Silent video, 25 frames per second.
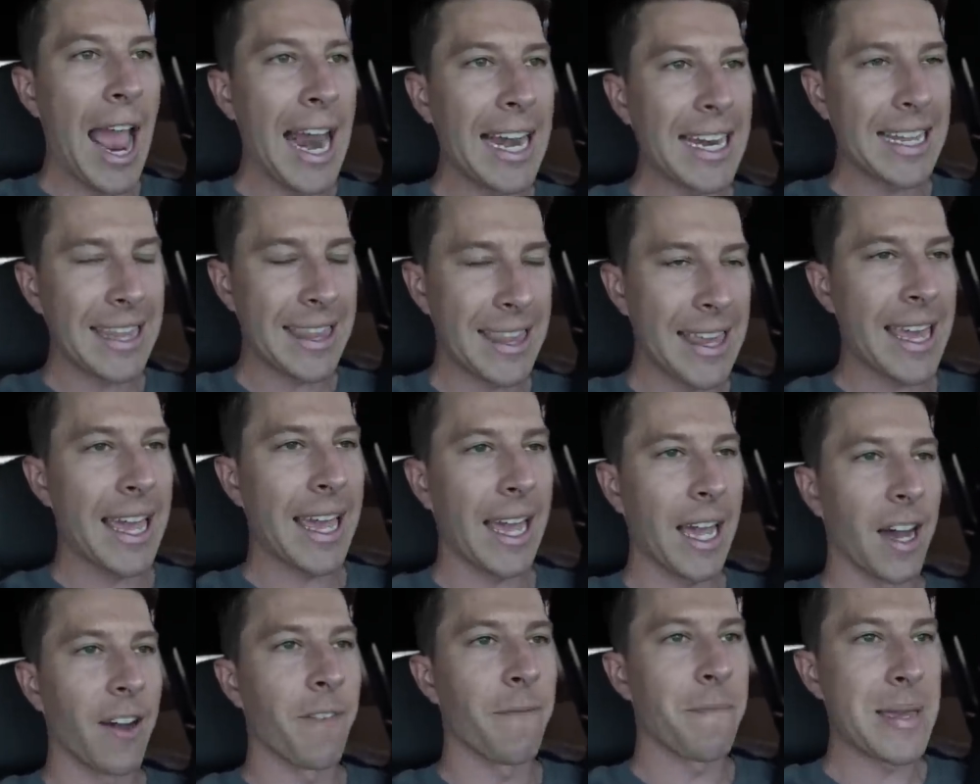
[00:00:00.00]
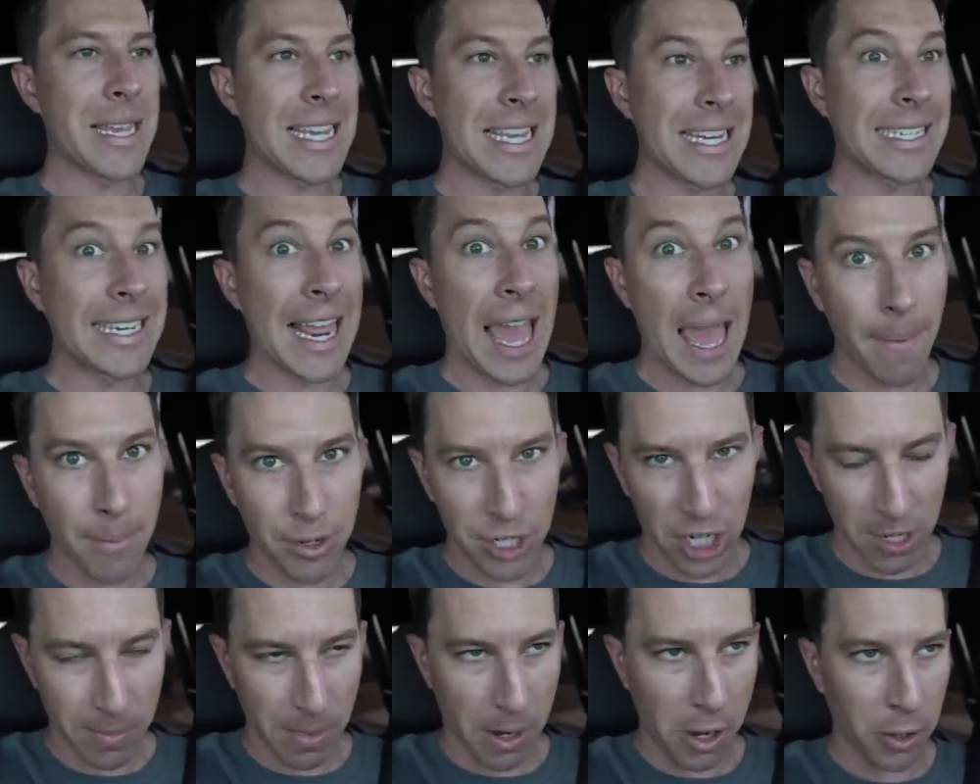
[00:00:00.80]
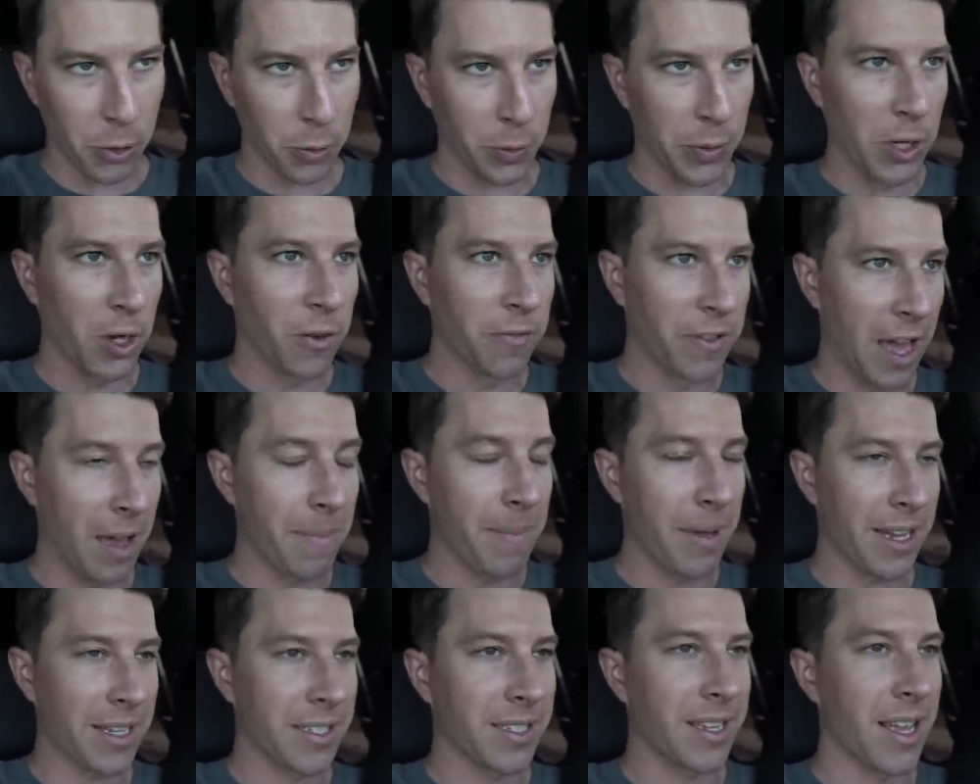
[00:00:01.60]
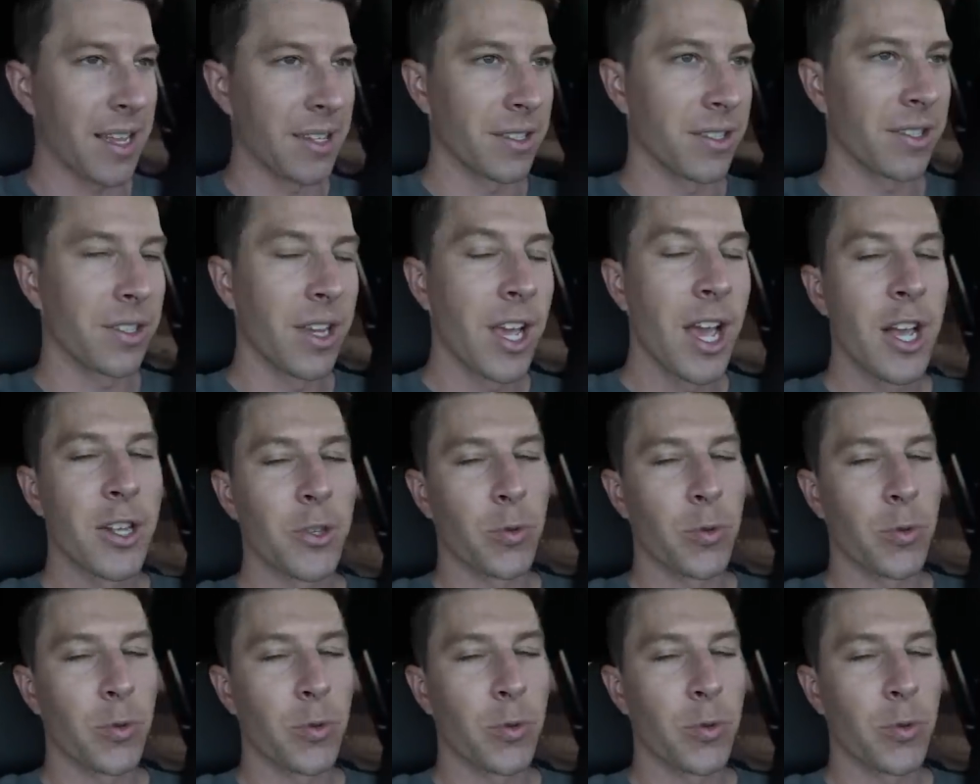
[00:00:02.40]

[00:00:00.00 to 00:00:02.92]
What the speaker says: anything of me damaging my own wheel, if that makes sense.